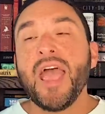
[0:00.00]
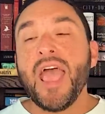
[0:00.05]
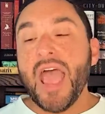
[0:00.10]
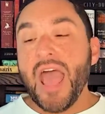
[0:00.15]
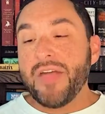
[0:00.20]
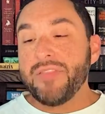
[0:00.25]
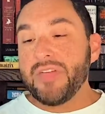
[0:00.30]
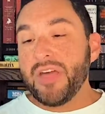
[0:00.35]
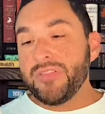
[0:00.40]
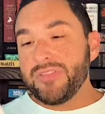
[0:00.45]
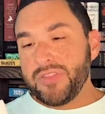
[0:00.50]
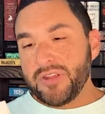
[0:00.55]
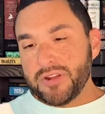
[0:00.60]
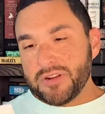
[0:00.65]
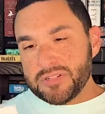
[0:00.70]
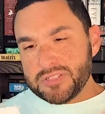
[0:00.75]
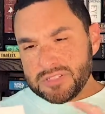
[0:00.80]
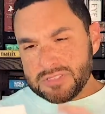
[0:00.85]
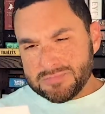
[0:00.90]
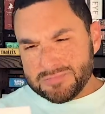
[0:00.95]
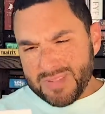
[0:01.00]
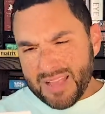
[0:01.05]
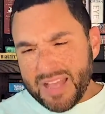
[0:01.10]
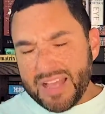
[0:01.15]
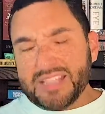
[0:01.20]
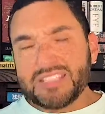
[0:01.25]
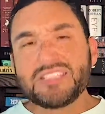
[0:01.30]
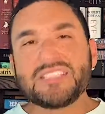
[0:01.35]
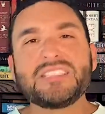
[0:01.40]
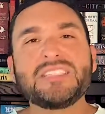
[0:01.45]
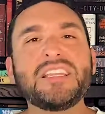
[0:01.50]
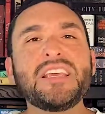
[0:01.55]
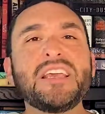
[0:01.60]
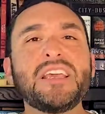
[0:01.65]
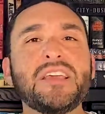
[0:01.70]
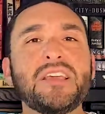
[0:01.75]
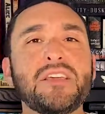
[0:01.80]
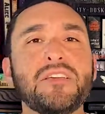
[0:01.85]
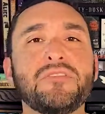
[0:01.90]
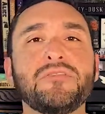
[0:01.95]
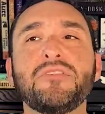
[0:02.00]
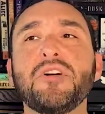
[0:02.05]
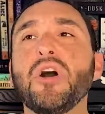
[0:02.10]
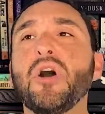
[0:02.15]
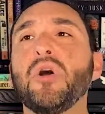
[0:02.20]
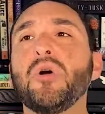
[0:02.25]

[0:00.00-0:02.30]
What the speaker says: And then there's Steve,